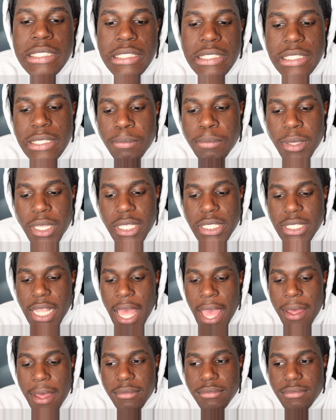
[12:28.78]
Simple as
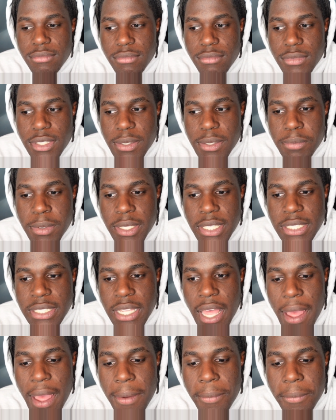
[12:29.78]
that. Simple as
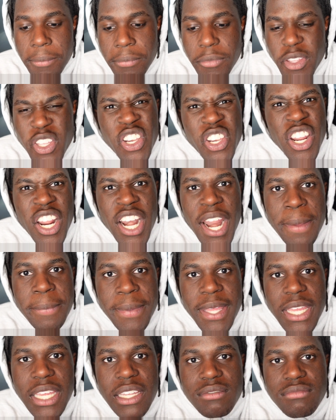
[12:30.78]
that. You know what I
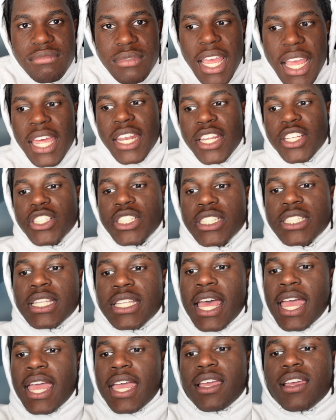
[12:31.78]
mean? And it's just
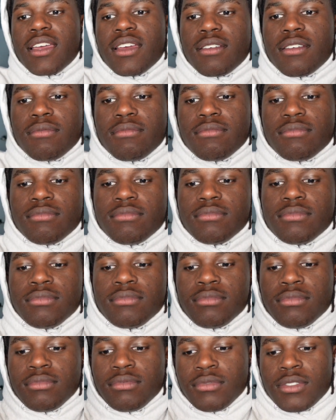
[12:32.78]
like,
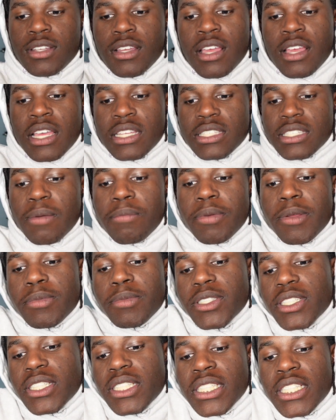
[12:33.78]
some
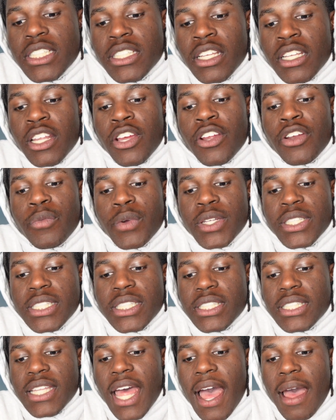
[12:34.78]
people just need to learn when
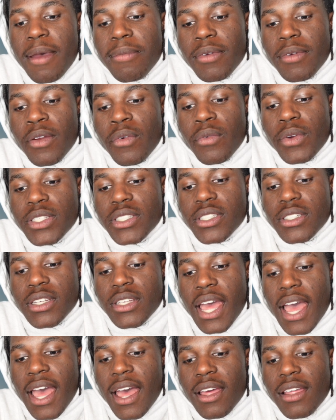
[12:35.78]
to stop and when to
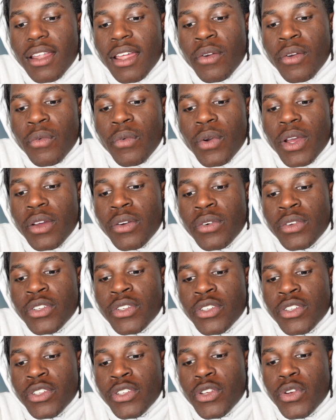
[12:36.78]
not, or what
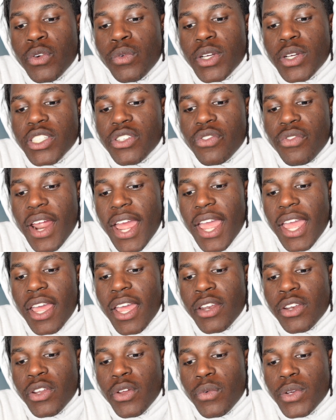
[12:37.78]
do what's right
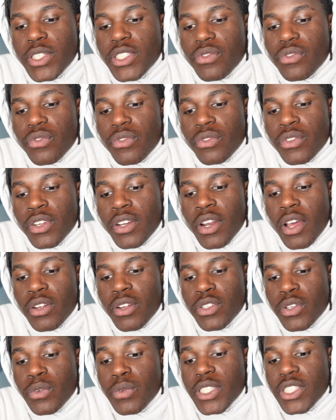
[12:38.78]
and do what's you know
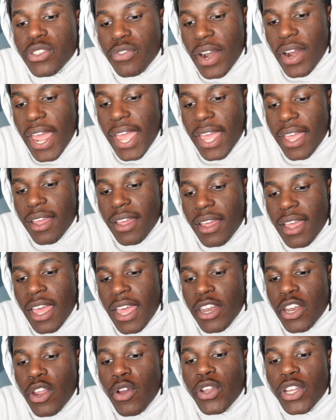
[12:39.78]
do what's right
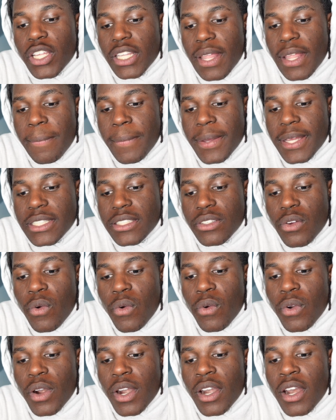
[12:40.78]
and know your limits
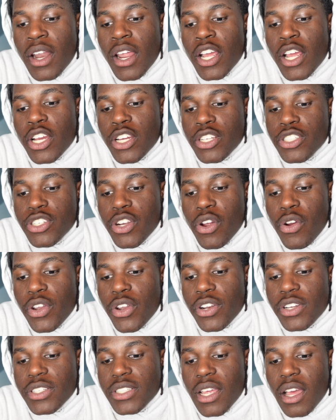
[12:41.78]
or control
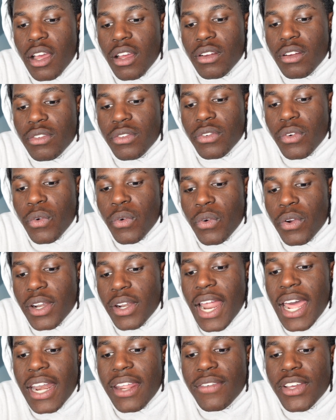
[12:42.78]
yourself or
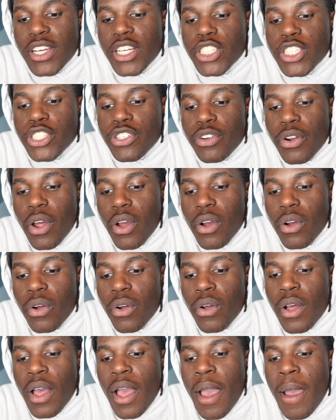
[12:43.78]
not even
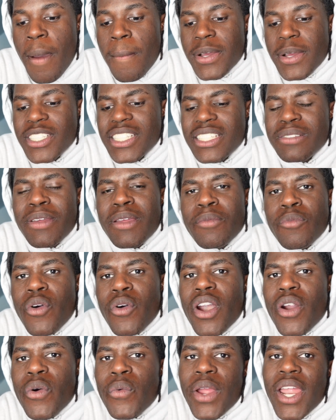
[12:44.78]
control but just be
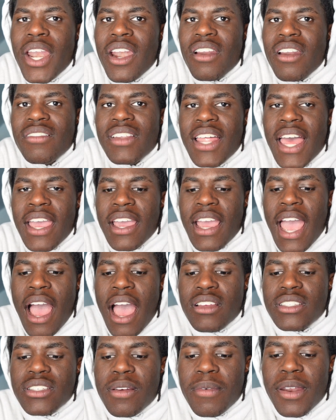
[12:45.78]
more aware of like
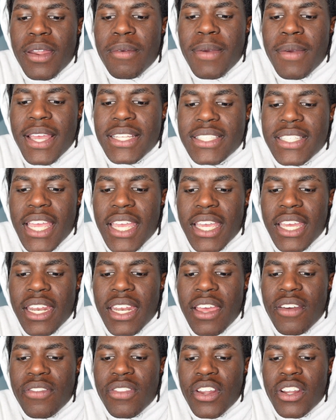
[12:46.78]
how somebody might take
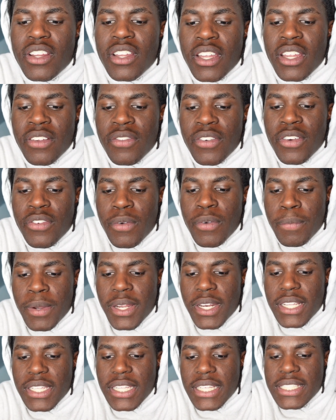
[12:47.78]
it if they're even
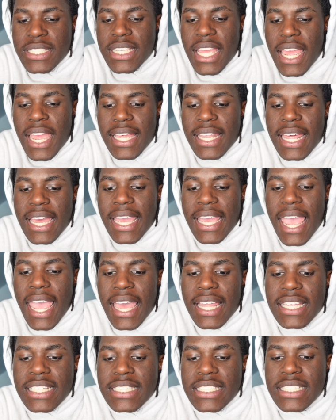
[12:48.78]
repeatedly saying like
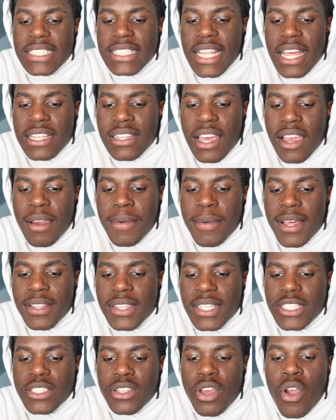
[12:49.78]
hey let's just not talk about
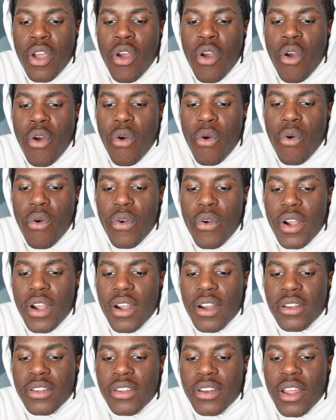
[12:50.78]
this
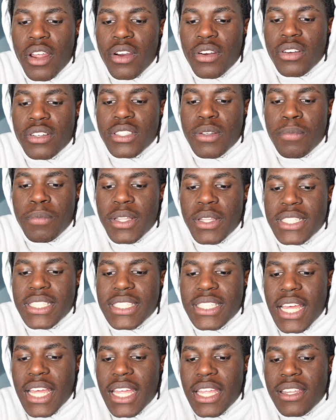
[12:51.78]
or you know simple as
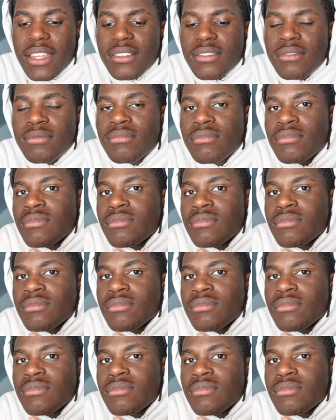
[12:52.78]
done